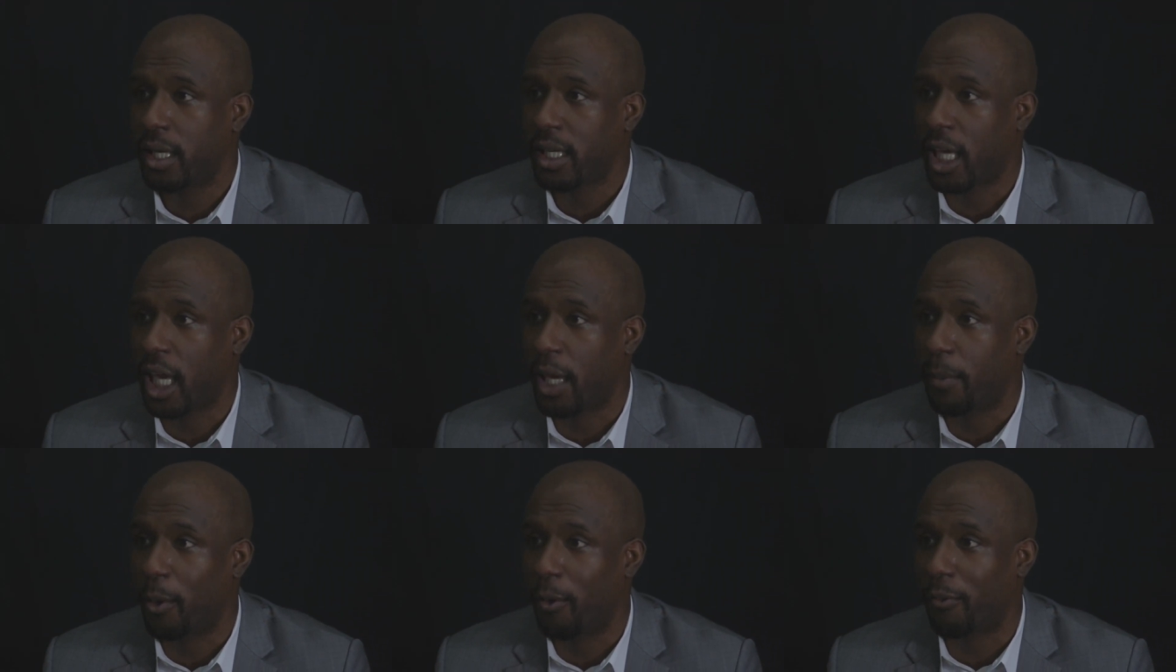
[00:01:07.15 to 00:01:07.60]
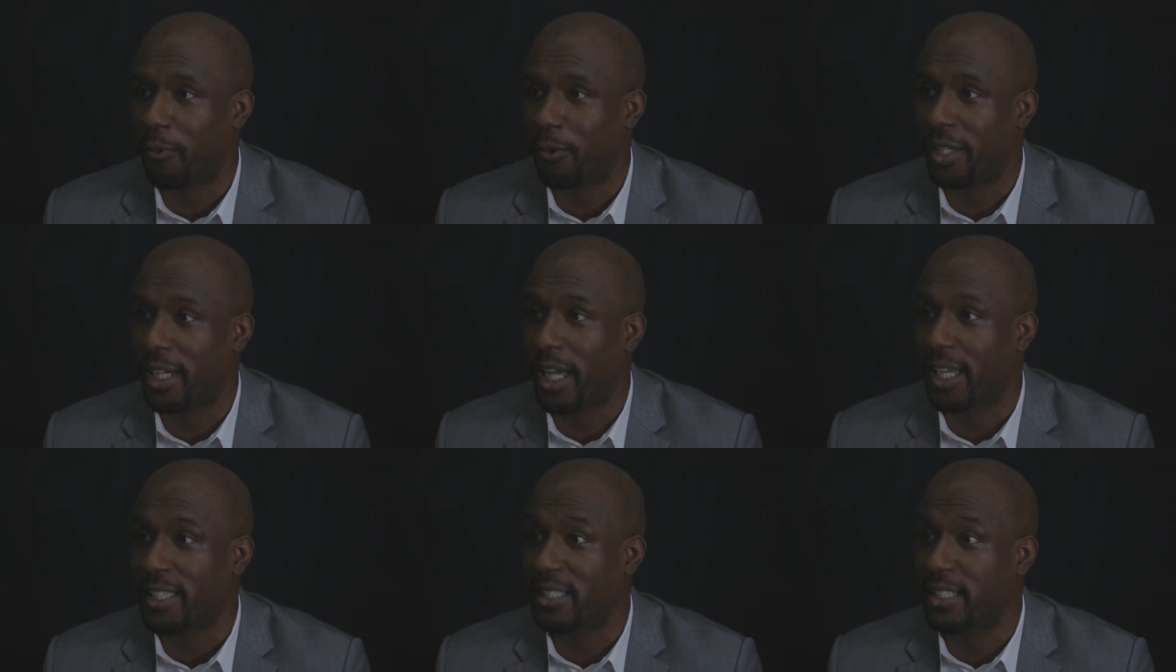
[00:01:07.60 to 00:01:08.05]
came over
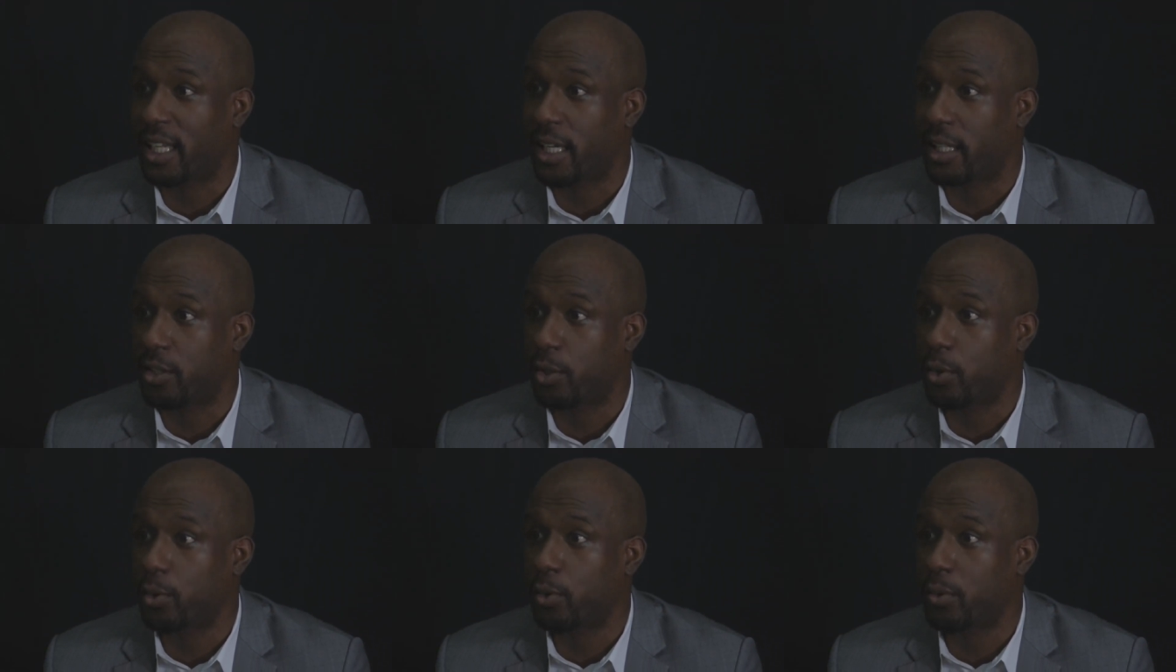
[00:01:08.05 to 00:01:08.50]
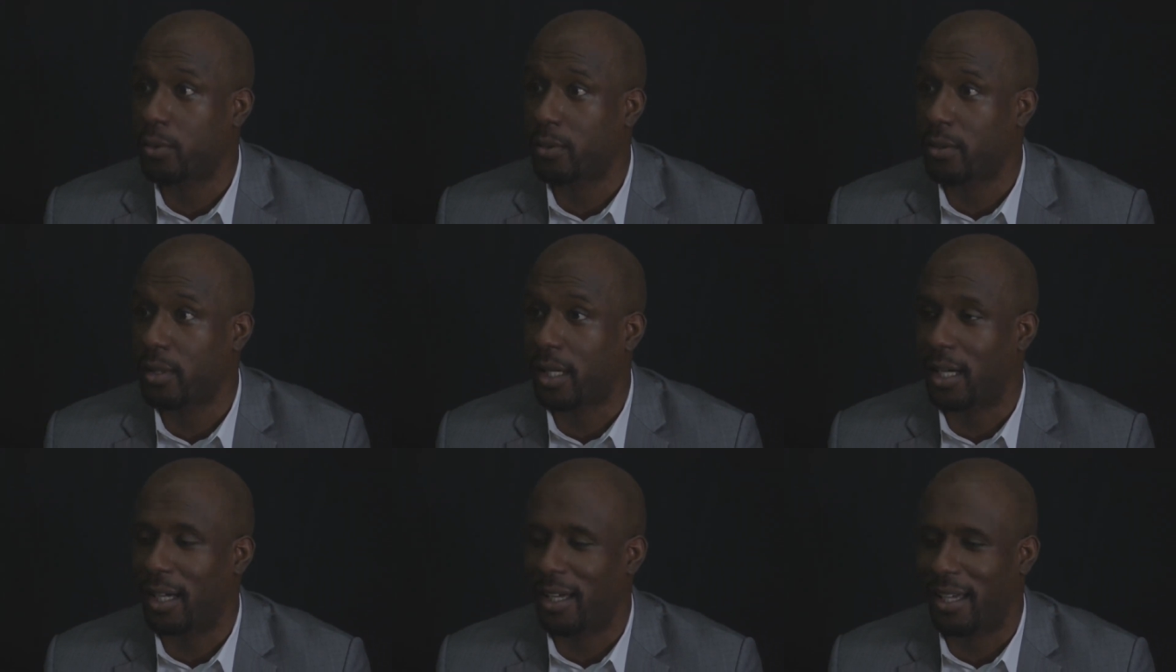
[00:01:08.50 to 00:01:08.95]
in
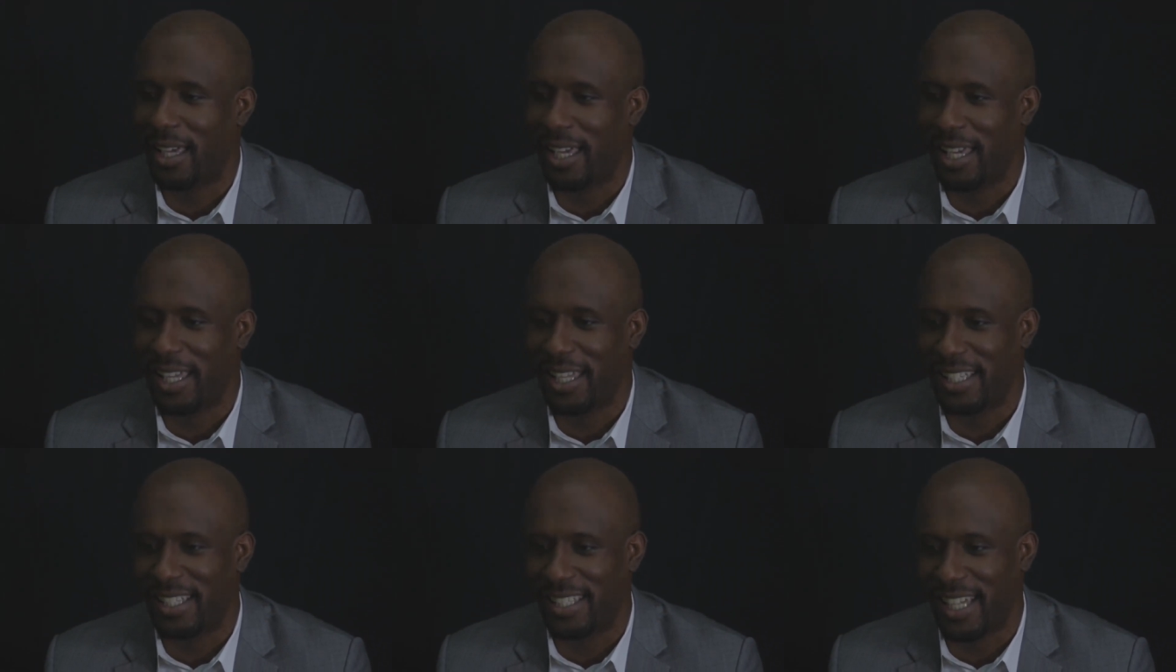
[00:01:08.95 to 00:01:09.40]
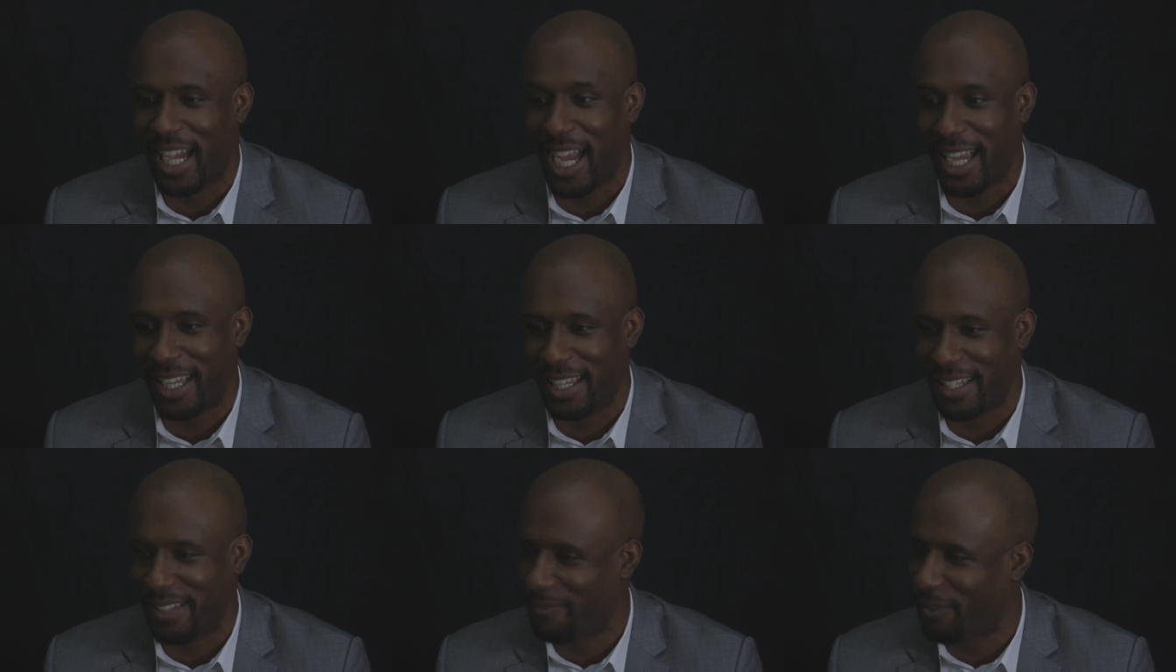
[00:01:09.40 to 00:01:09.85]
1982, uh, and
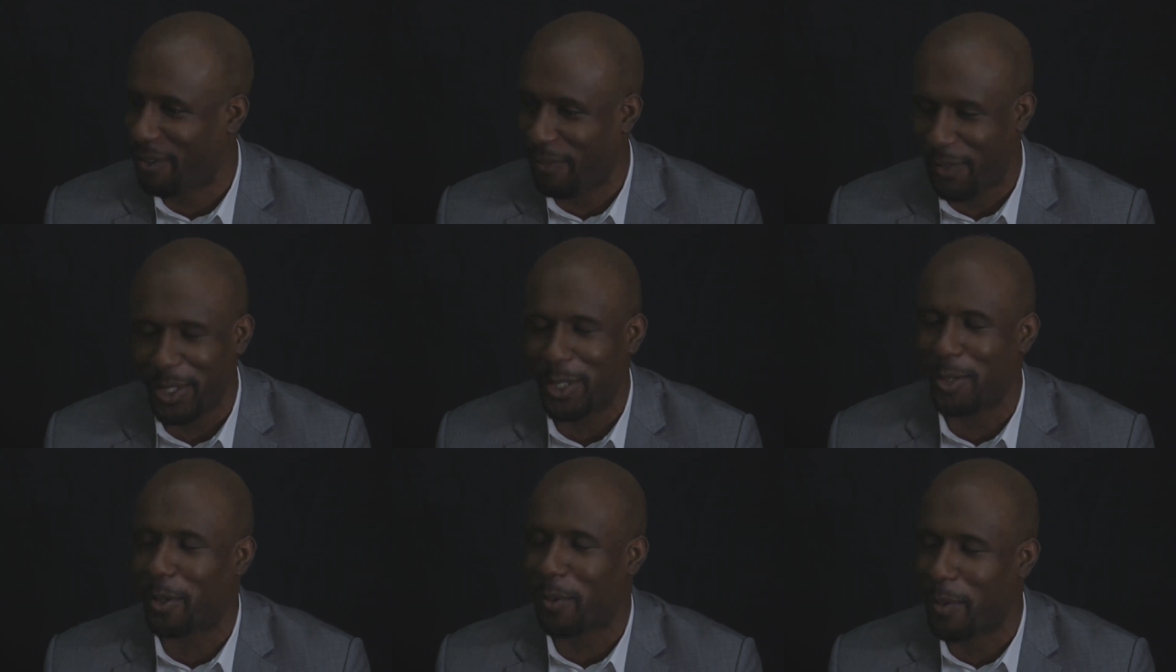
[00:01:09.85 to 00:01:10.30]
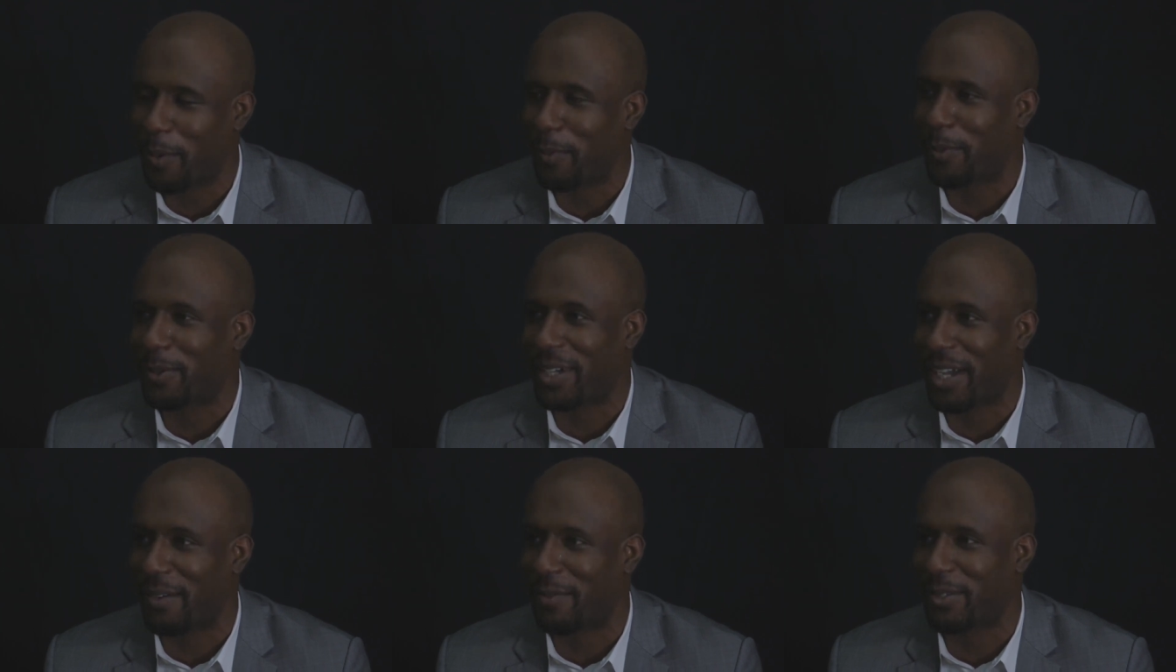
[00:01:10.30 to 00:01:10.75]
I vividly
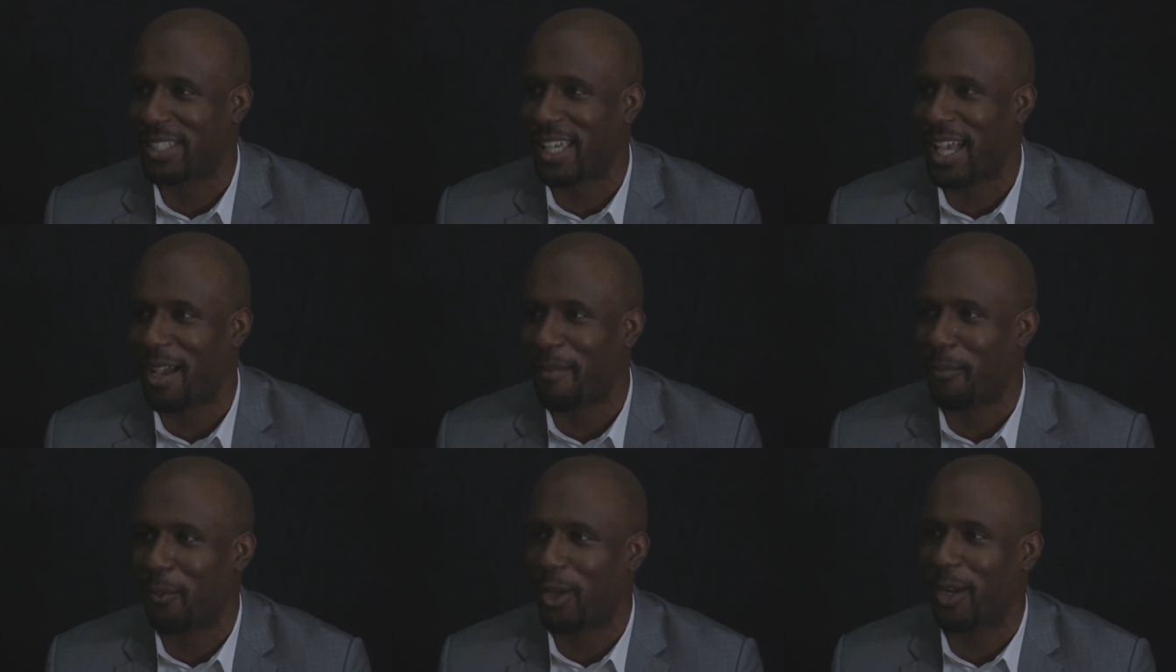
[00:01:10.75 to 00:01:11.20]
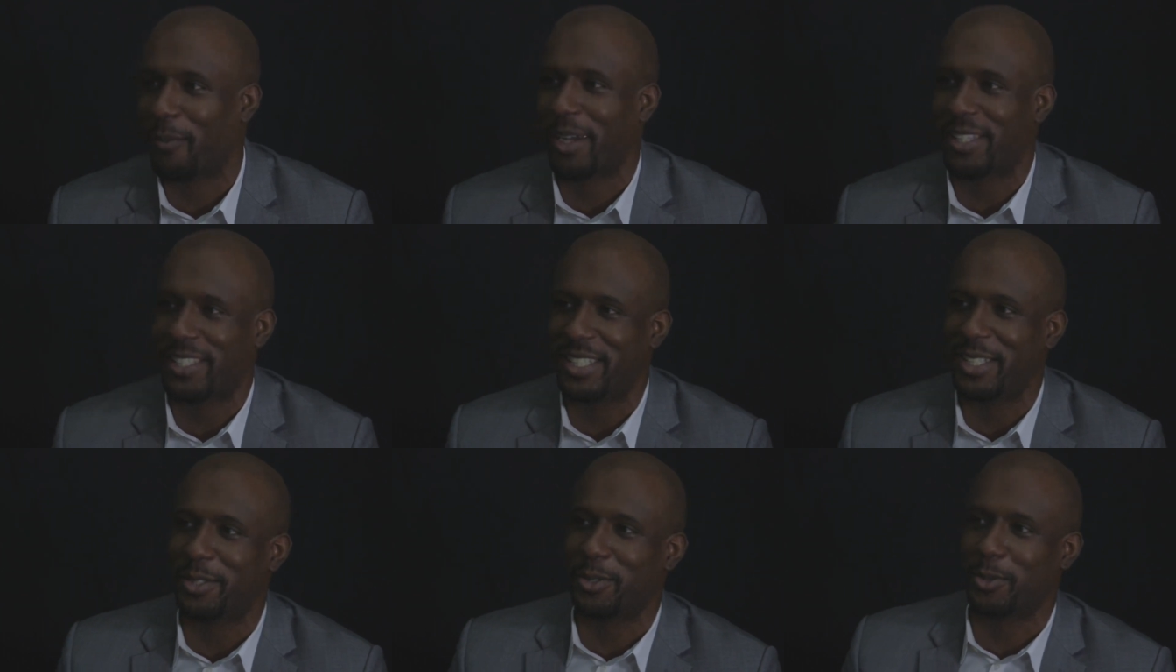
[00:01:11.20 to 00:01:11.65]
remember every time one of
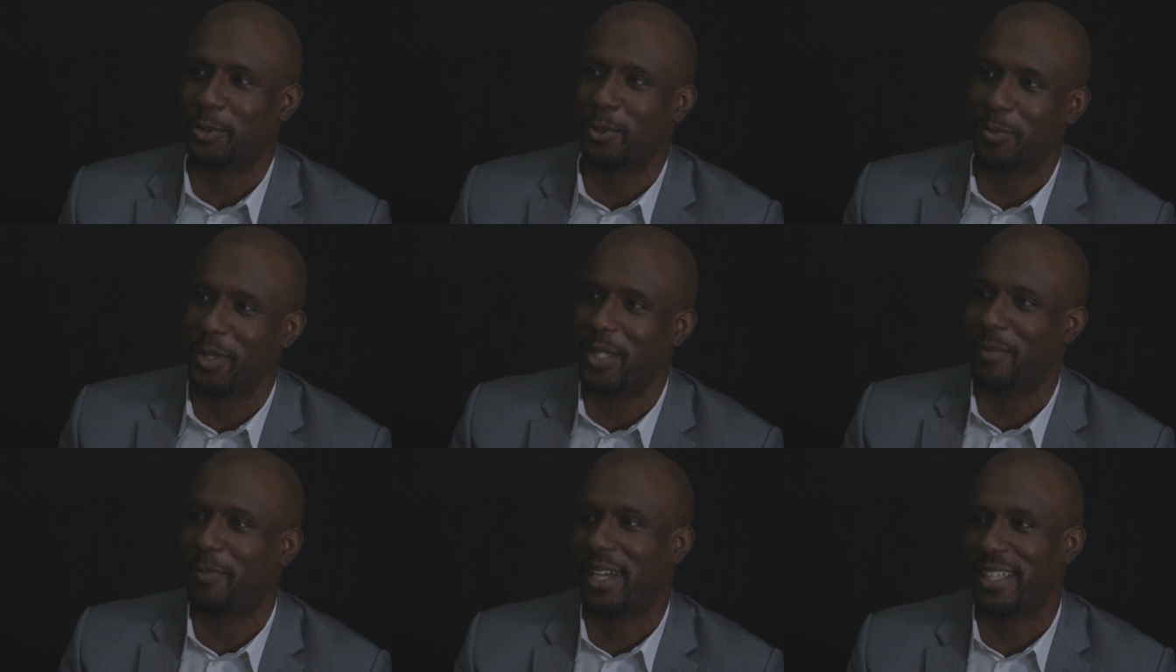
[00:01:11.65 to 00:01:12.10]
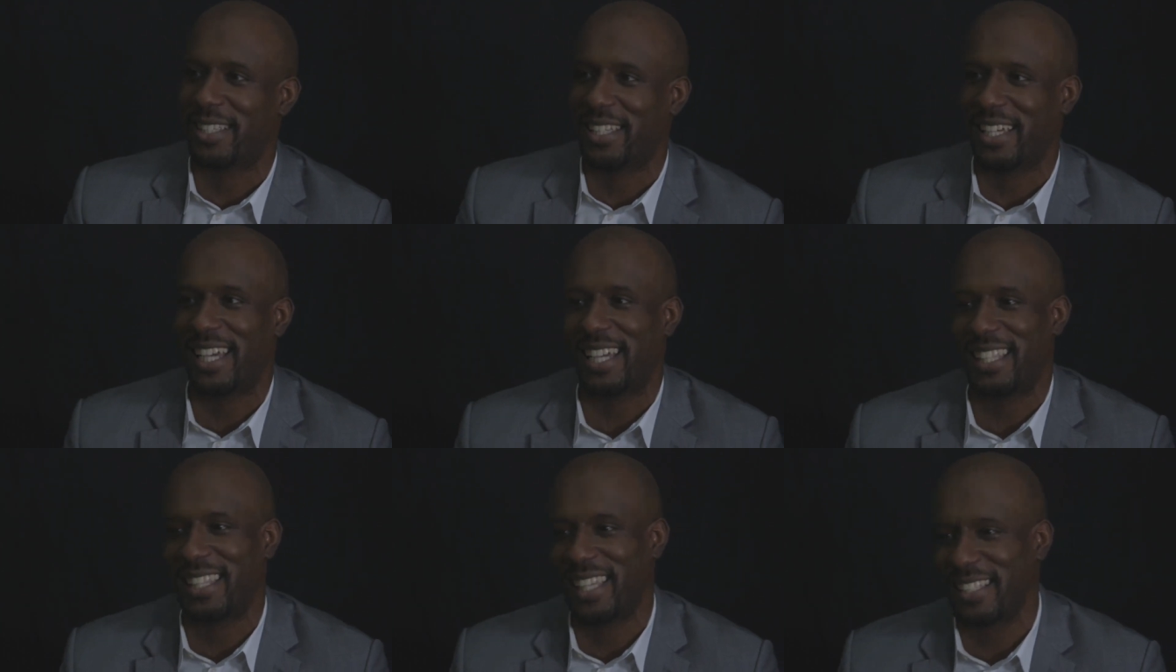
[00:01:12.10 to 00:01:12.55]
my teachers would meet my
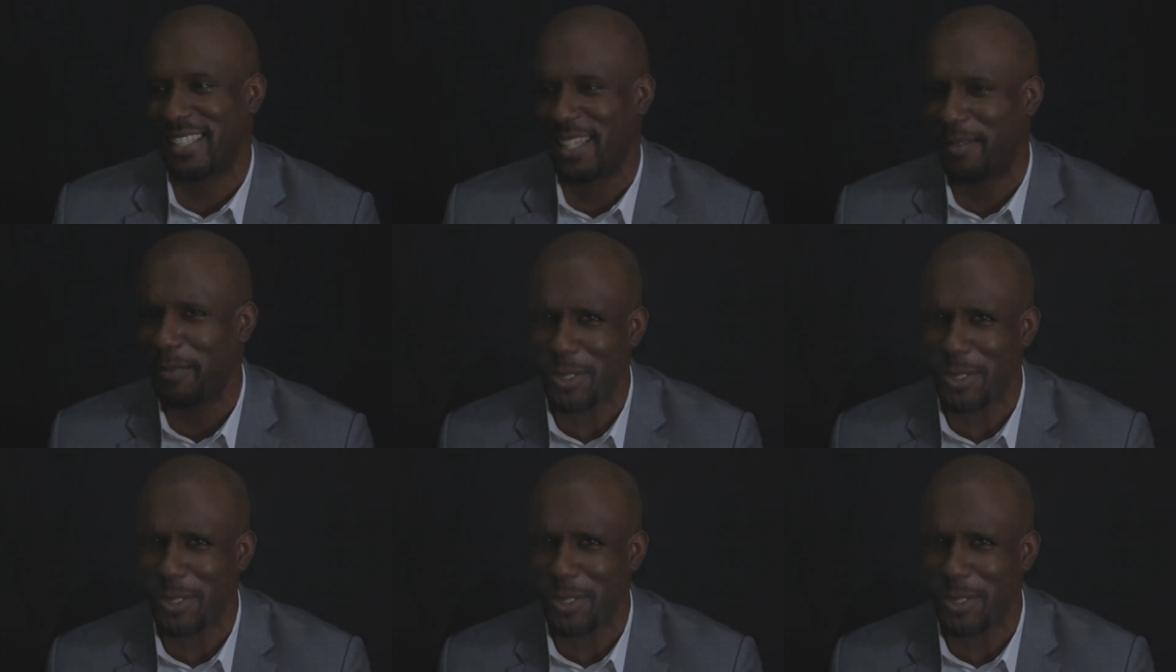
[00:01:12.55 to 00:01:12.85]
dad, they say,